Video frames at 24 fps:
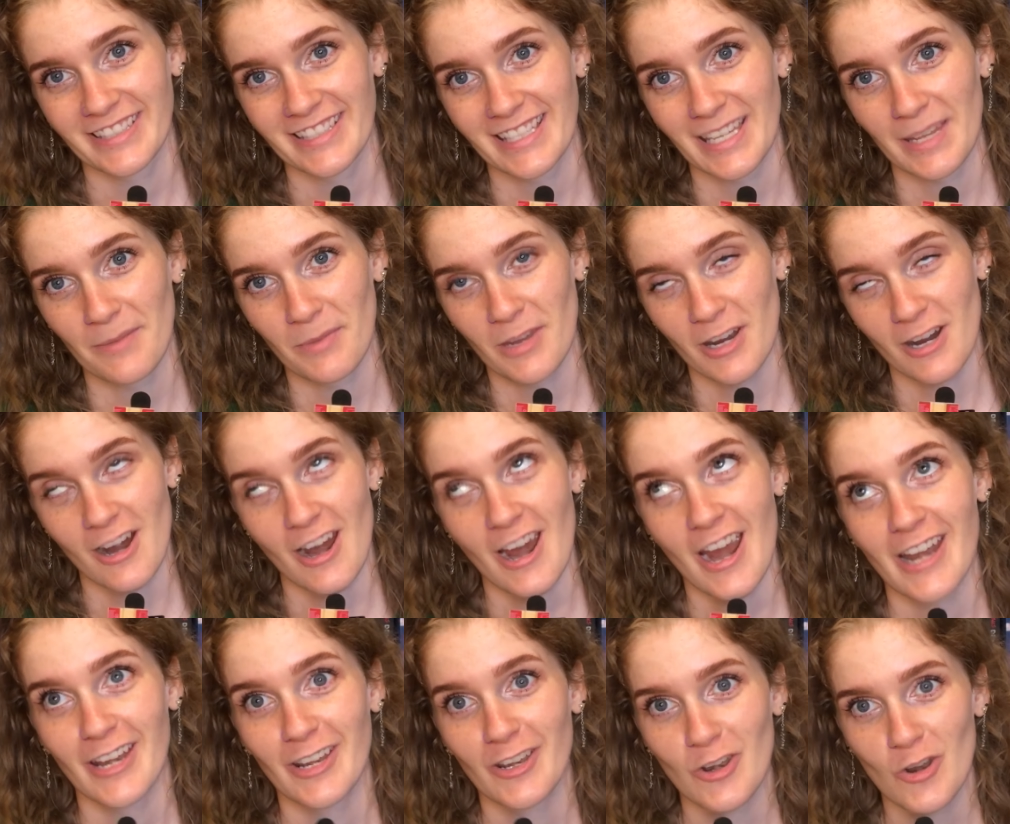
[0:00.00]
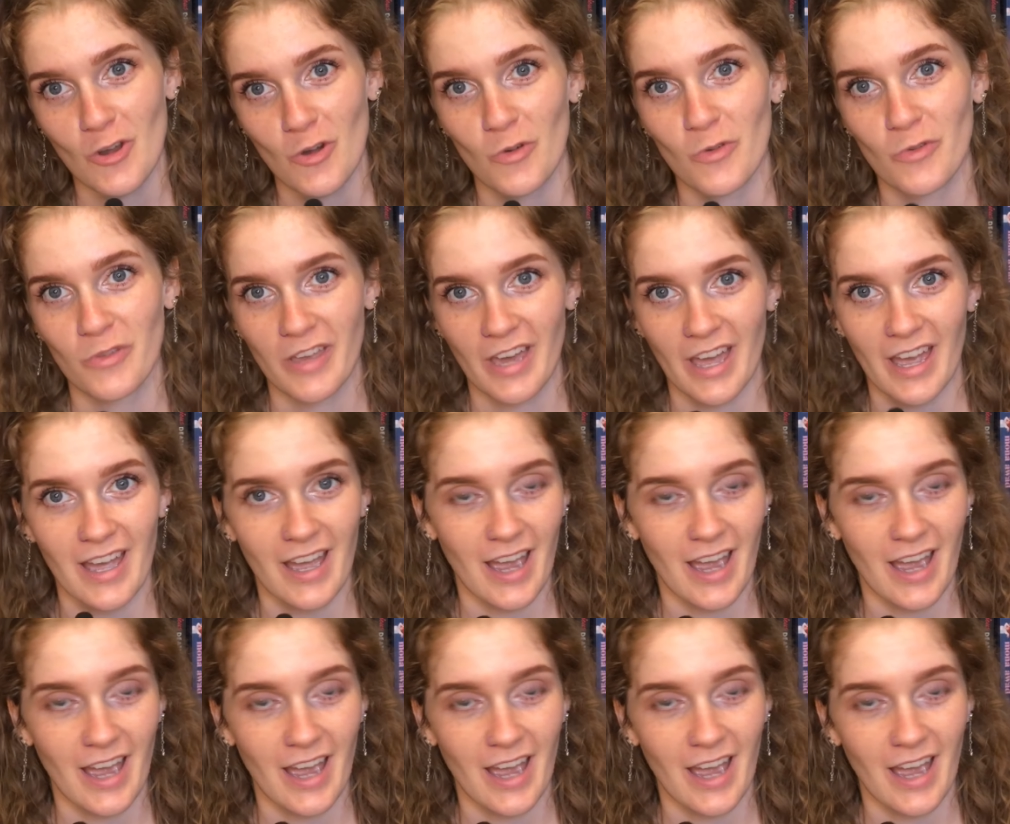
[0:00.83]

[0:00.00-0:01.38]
TBR. I know that.